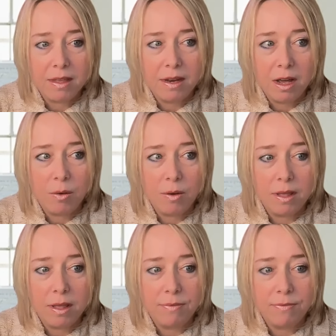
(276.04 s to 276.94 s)
you know,
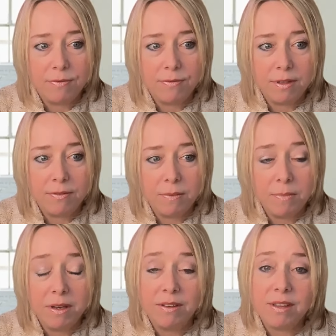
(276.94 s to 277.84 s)
if if it
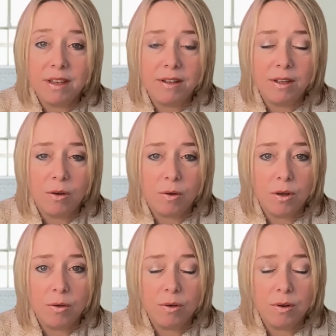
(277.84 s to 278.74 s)
means sending your
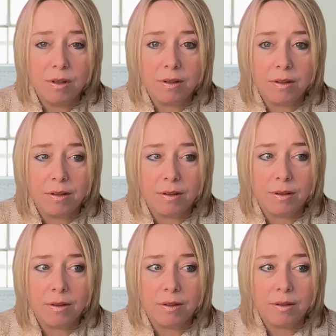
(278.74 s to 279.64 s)
own
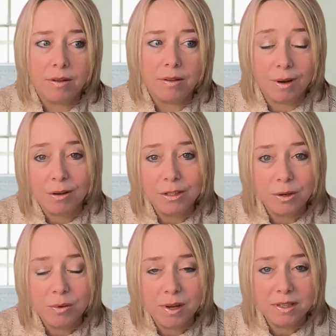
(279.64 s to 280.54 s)
records
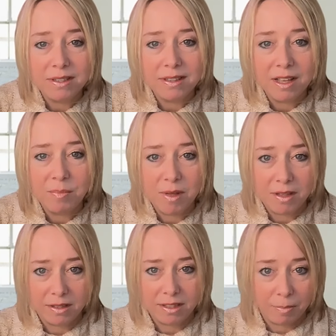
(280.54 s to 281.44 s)
request to them
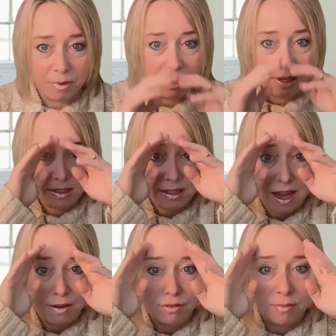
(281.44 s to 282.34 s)
separately and
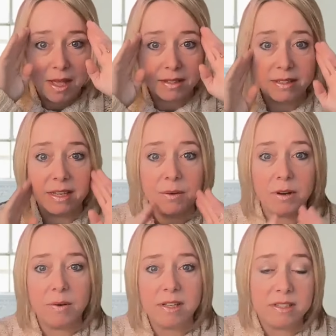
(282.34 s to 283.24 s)
aside from the SSA
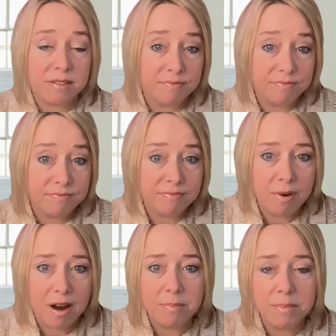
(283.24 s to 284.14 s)
request,
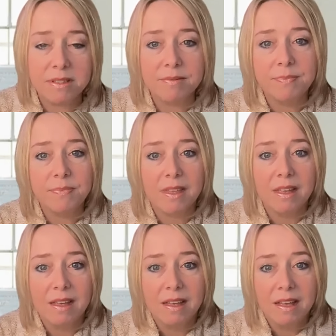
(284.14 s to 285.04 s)
perhaps.
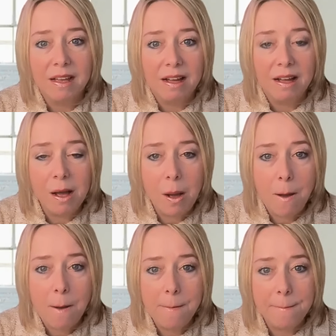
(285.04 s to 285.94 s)

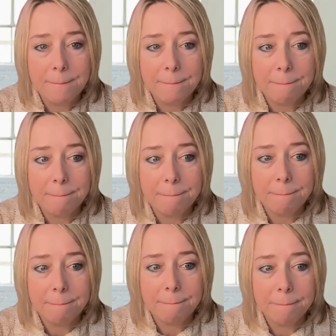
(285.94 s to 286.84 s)
Um,
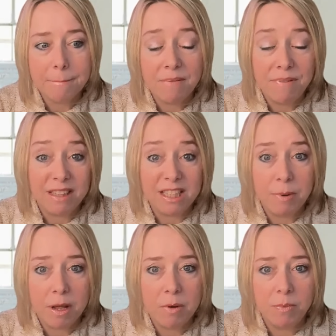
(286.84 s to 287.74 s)
in fact, that's
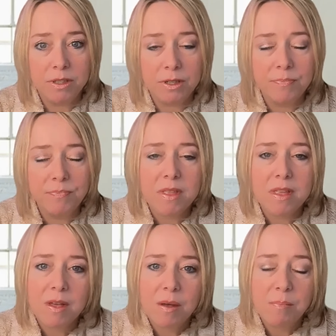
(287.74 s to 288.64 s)
probably what we'll do.
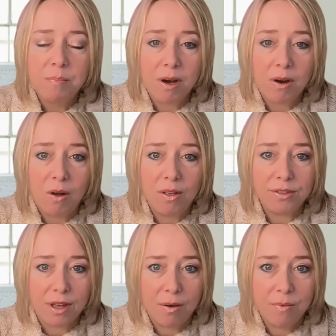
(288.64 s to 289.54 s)
But
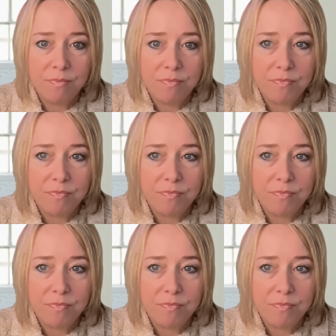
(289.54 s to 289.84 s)
also,